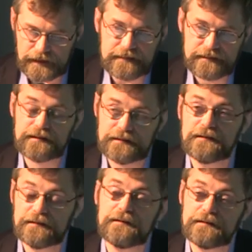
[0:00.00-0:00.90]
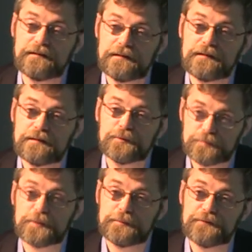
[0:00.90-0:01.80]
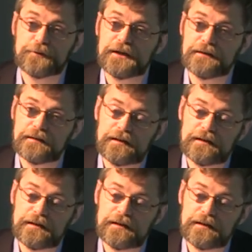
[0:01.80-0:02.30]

I think he was probably right.